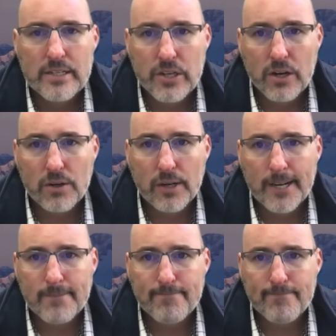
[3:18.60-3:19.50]
So,
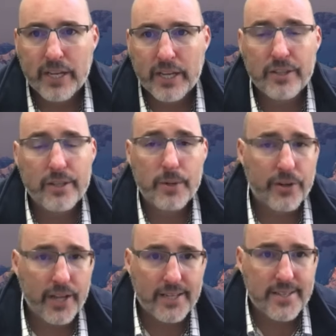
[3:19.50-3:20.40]
uh, given the
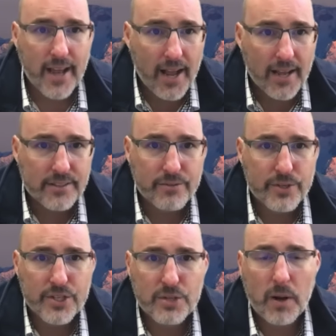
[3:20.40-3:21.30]
myriad tasks and
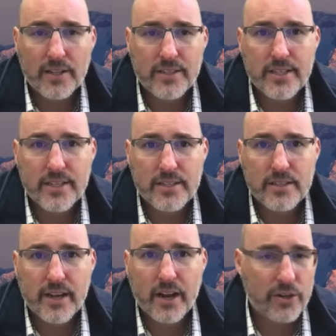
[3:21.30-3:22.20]

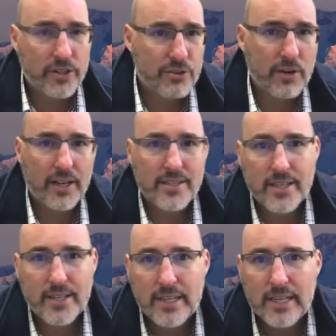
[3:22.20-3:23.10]
responses
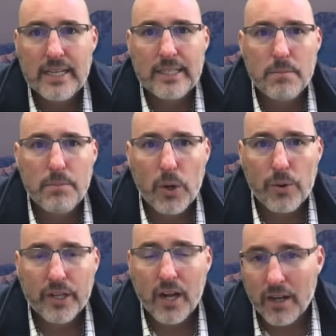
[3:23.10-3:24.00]
characterizing
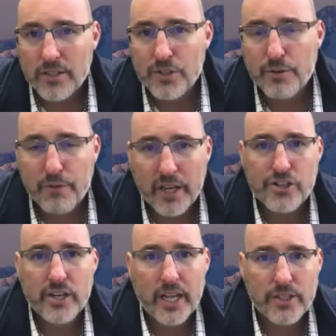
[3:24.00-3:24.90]
both
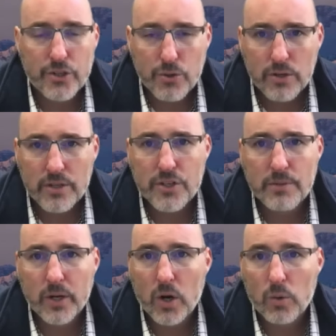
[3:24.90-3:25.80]
conservation and
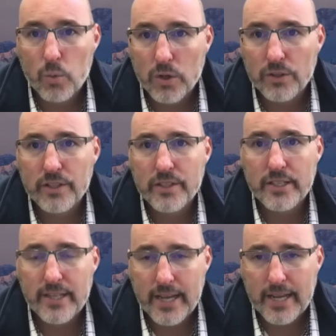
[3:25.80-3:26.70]
tourism in our world
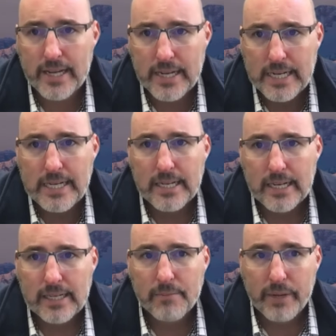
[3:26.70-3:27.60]
today,
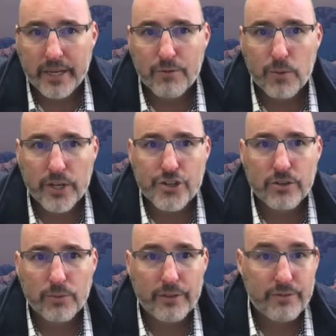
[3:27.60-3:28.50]
uh, many of
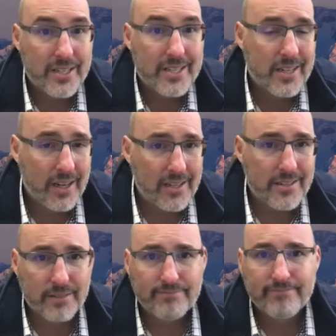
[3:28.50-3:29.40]
which we've
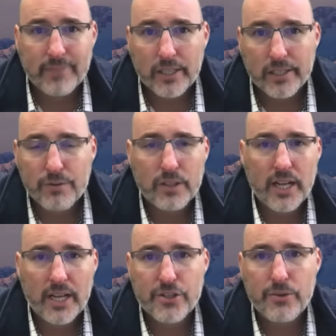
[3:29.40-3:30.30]
discussed uh, over the
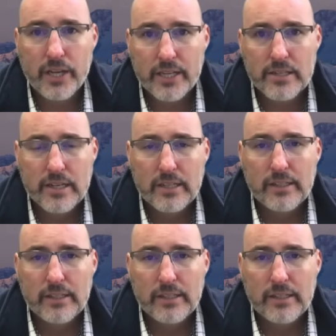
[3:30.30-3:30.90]
last two days,